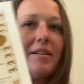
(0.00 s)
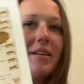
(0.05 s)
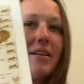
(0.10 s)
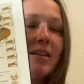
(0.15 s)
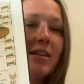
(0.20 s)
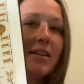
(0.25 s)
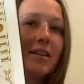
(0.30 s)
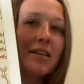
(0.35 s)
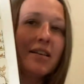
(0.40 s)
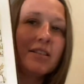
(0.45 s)

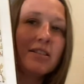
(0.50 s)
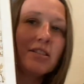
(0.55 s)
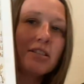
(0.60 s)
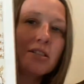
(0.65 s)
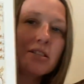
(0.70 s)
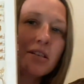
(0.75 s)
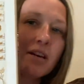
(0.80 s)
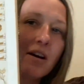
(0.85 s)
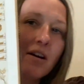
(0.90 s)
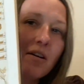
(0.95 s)
And then it's
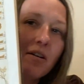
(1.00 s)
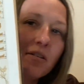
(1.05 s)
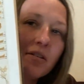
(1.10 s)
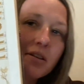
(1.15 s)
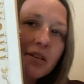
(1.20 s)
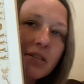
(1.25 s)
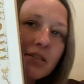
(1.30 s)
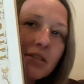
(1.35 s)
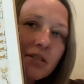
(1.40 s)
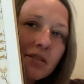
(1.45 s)
just got all
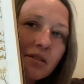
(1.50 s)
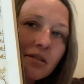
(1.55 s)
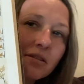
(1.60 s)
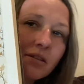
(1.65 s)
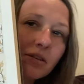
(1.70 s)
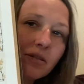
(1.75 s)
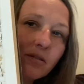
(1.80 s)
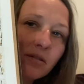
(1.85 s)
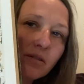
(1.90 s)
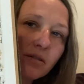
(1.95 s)
these
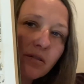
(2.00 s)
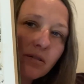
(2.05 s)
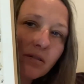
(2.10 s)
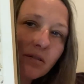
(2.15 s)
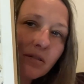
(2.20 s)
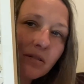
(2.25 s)
little